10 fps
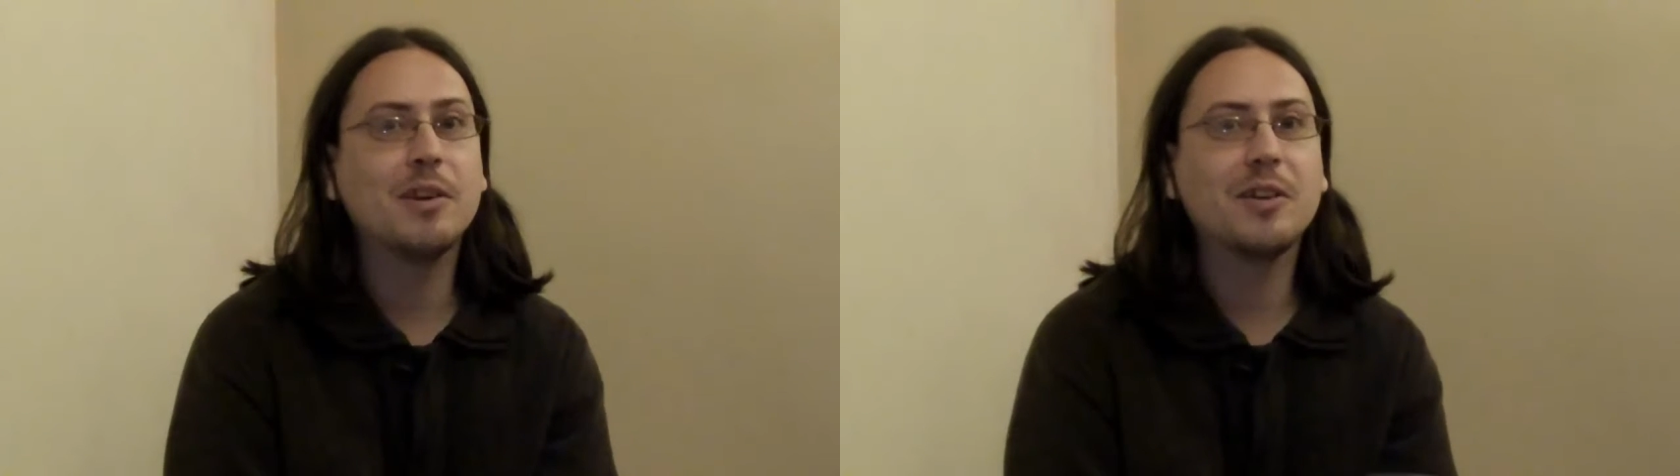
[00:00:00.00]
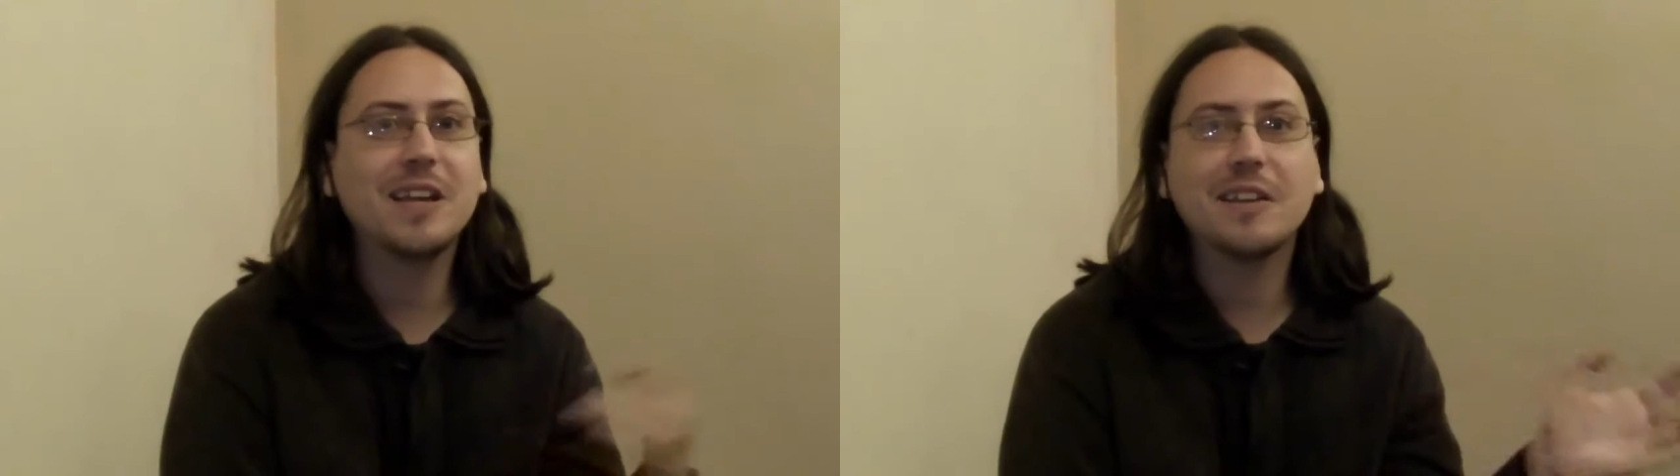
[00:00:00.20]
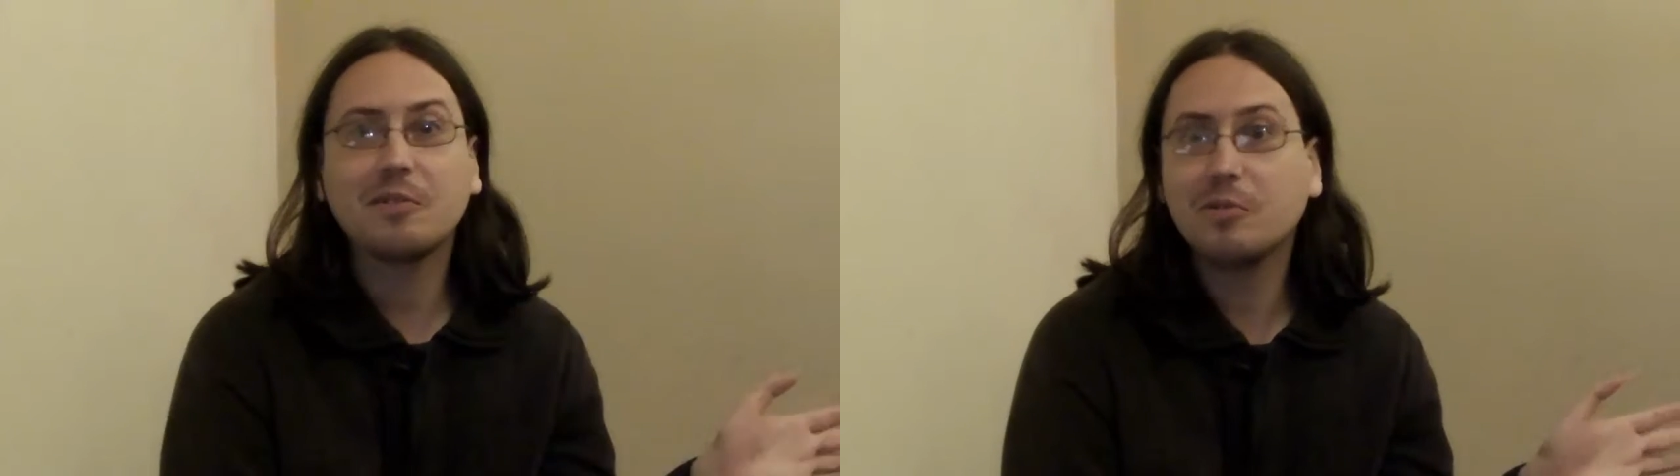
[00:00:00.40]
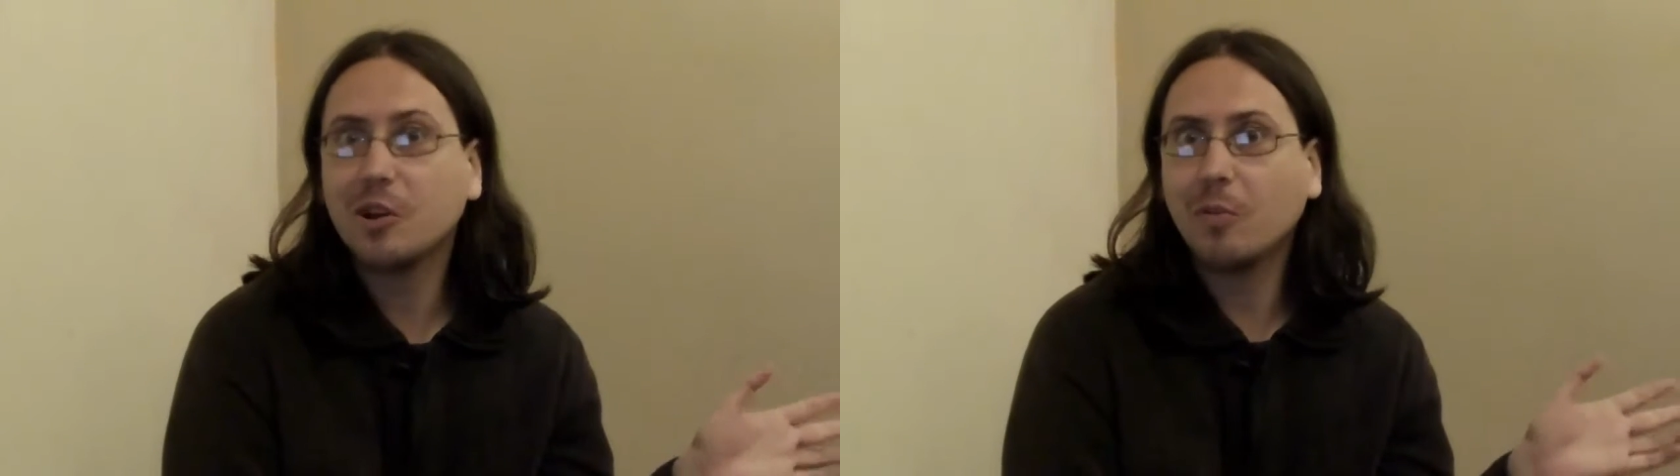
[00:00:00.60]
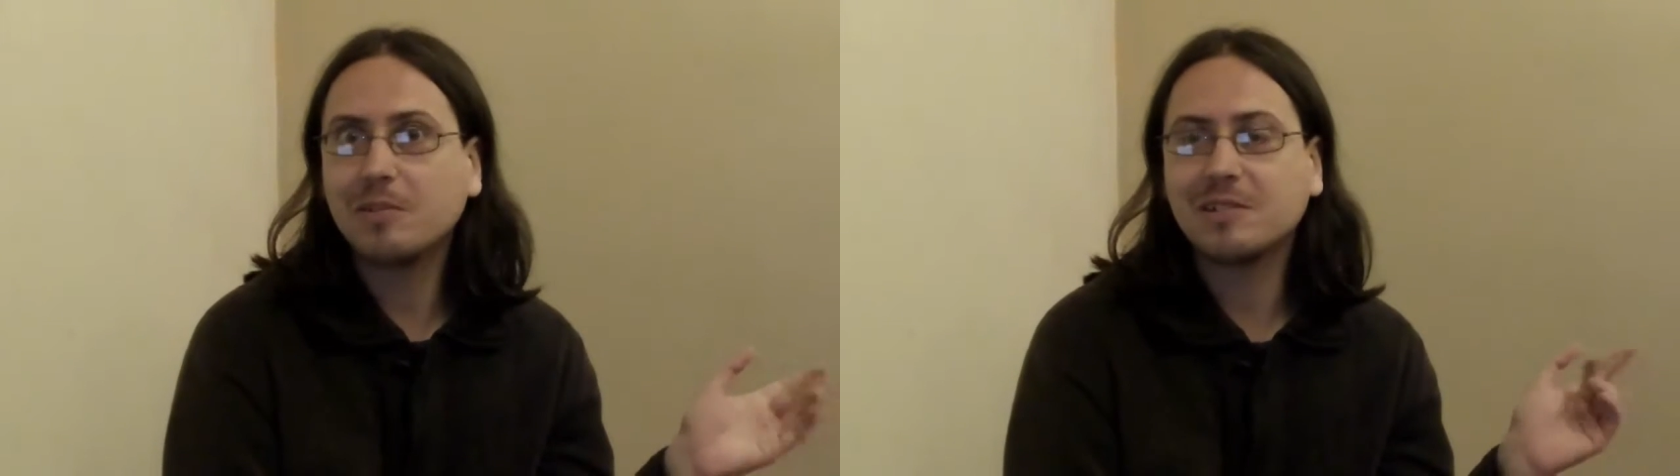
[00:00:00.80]
you've got to get through the
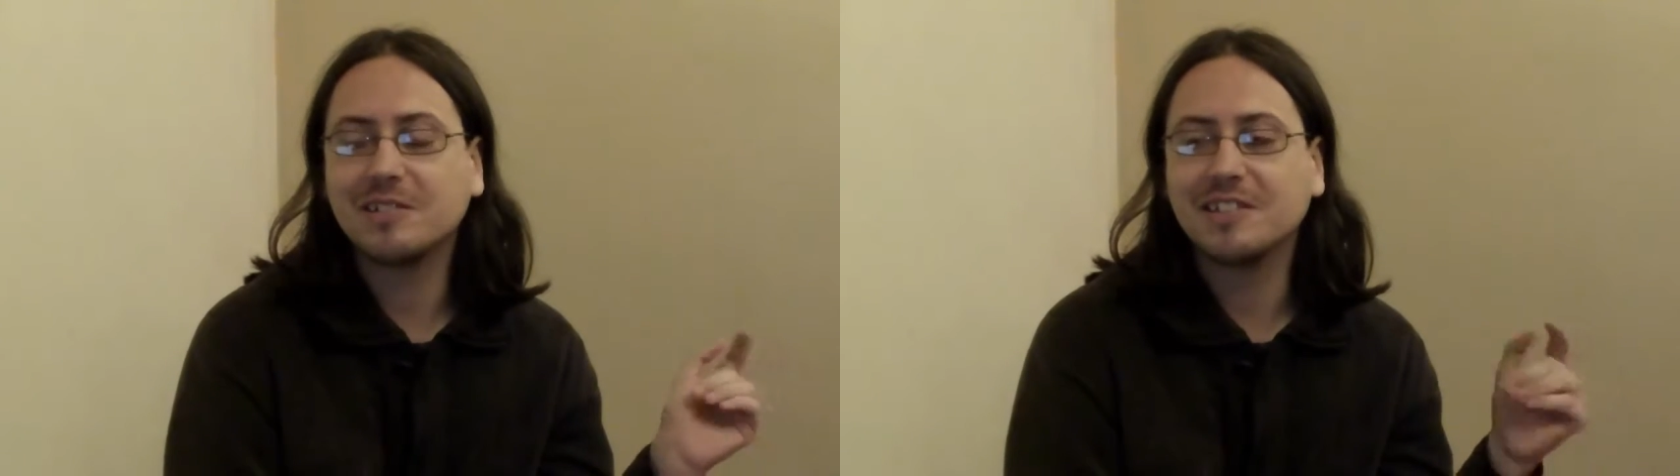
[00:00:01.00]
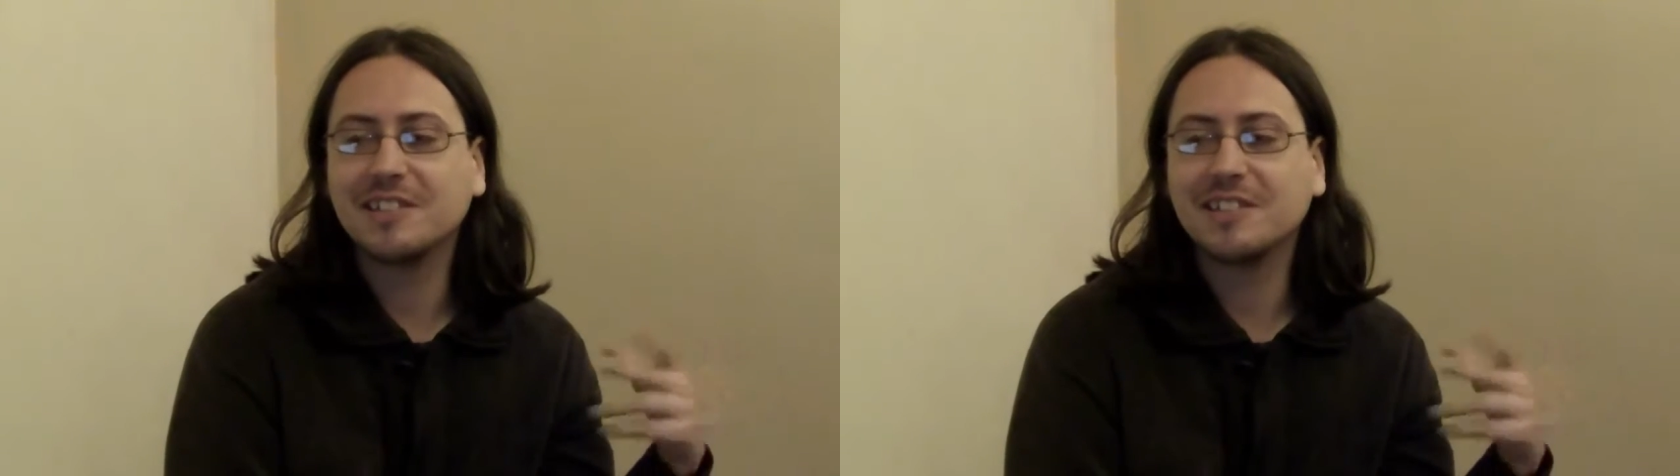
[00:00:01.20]
options,